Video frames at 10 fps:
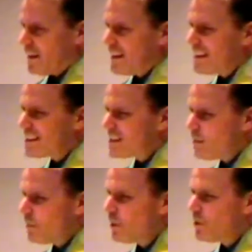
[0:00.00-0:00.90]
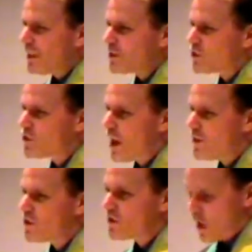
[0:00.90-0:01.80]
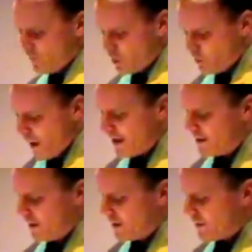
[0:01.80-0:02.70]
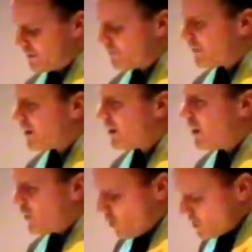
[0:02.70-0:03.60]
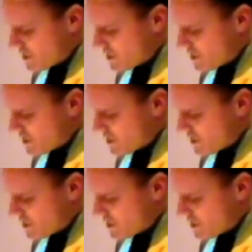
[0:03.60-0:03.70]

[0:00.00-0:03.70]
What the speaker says: These simple exchanges of humanity, those